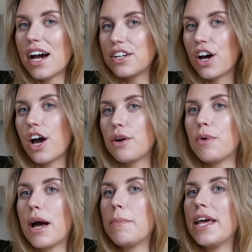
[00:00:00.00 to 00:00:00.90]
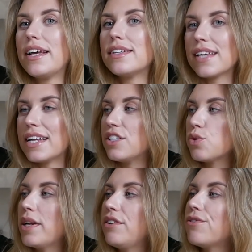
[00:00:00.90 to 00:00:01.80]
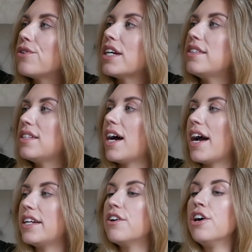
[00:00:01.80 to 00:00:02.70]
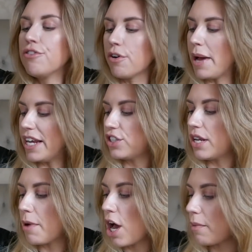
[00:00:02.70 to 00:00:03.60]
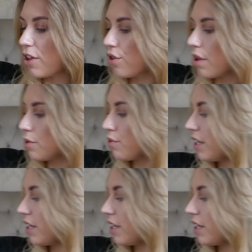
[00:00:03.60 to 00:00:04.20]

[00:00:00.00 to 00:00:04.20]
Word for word: kind of homeware piece and at $24.99 from H&M Home I thought that was